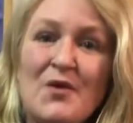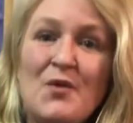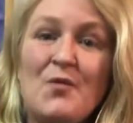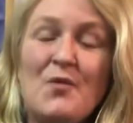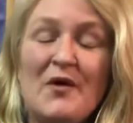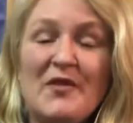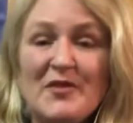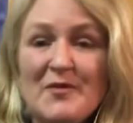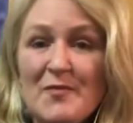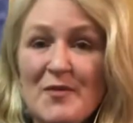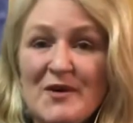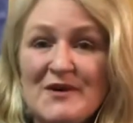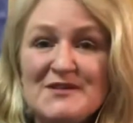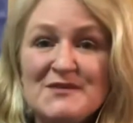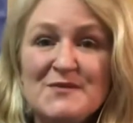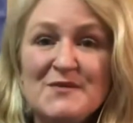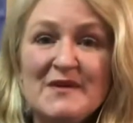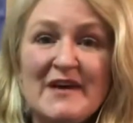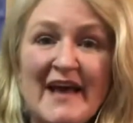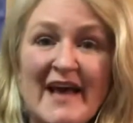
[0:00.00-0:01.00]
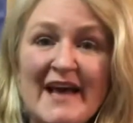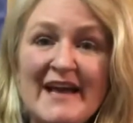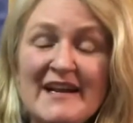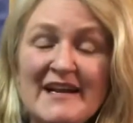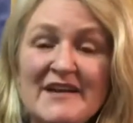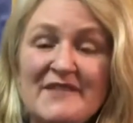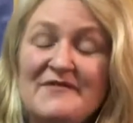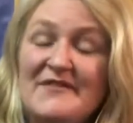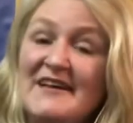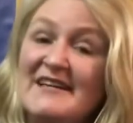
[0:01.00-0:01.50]
What the boys will get
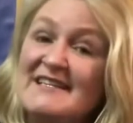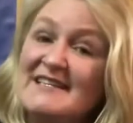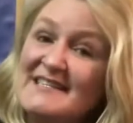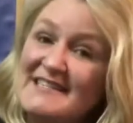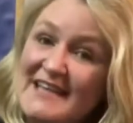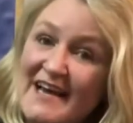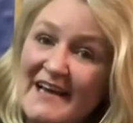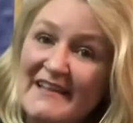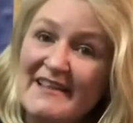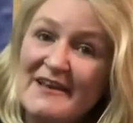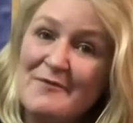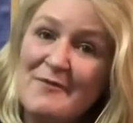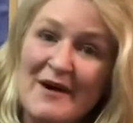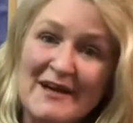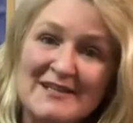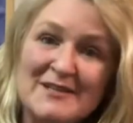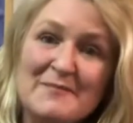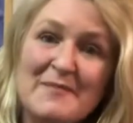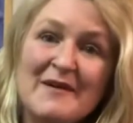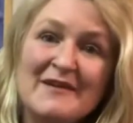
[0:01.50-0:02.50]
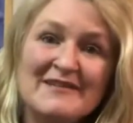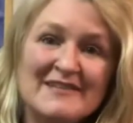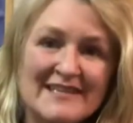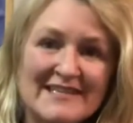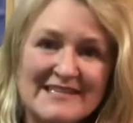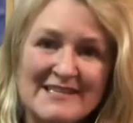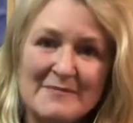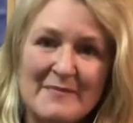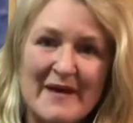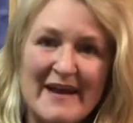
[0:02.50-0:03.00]
if they decide they want to
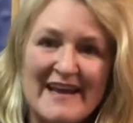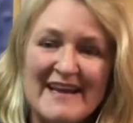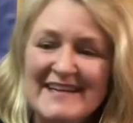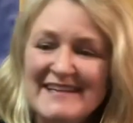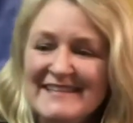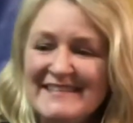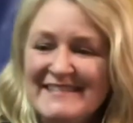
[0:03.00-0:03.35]
participate